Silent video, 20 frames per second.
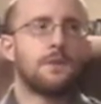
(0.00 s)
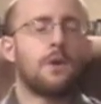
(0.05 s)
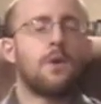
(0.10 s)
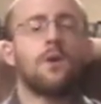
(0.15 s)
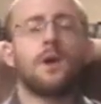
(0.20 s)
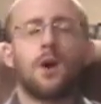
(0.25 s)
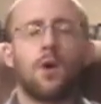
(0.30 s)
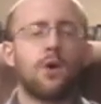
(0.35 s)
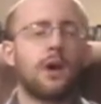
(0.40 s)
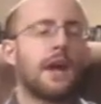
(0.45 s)

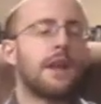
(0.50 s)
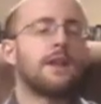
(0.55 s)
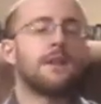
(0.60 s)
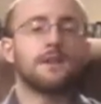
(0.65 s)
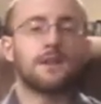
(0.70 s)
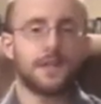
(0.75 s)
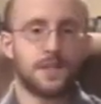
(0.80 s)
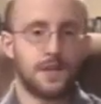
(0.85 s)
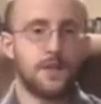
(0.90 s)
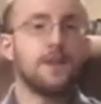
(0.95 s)
okay,
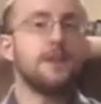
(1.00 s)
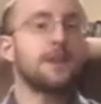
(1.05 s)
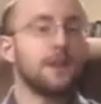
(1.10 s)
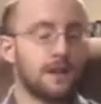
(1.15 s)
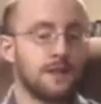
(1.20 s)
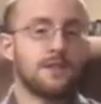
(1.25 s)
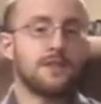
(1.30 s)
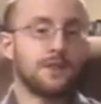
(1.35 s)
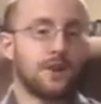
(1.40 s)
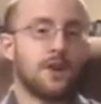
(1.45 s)
they're still the
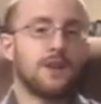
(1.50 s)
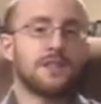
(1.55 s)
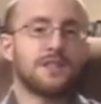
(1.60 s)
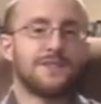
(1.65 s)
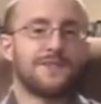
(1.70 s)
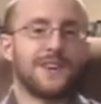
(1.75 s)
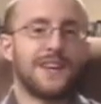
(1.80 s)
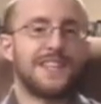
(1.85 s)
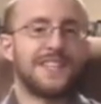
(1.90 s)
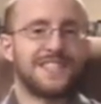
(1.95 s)
underdogs
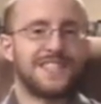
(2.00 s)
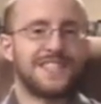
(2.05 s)
of fantasy